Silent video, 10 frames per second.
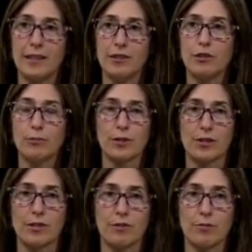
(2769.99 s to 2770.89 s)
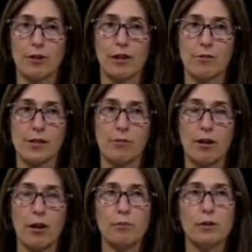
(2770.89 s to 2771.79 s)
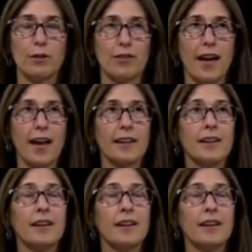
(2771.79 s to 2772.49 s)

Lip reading: numerous different programs that will help you with that.